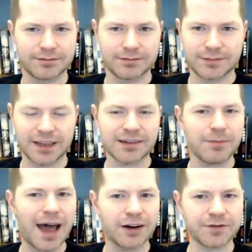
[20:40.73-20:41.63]
it
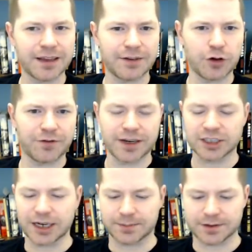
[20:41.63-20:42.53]
doesn't matter if they give you infinite
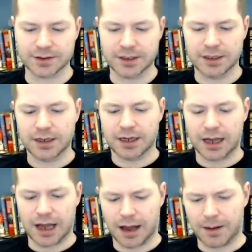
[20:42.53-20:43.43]
chips.
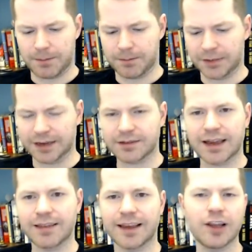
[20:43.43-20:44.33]
Um, let's
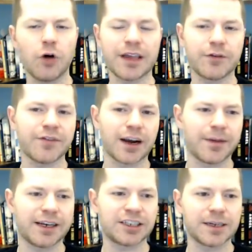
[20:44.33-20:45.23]
say they don't give you very
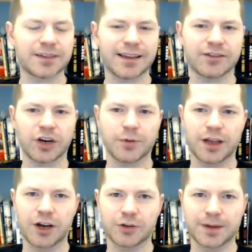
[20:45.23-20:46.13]
many chips. Say they start with
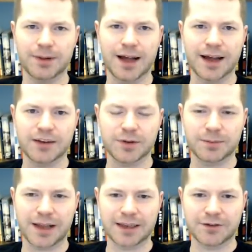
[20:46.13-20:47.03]
100 big blinds, but the
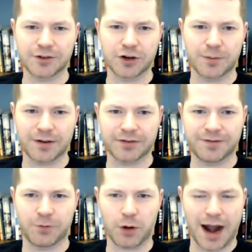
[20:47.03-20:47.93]
blind levels go up
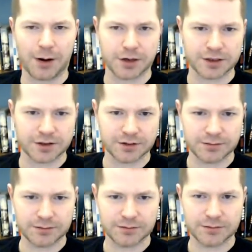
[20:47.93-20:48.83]
every four hours.
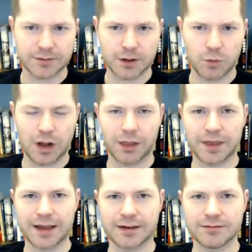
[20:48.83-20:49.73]
Well,
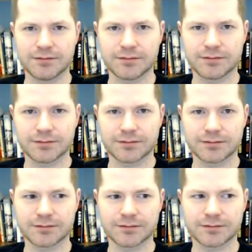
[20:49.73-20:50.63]
then,
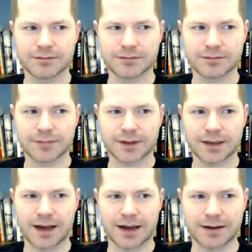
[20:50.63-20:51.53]

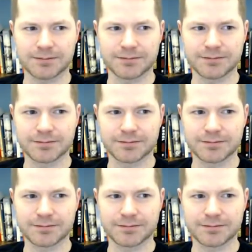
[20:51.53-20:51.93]
um,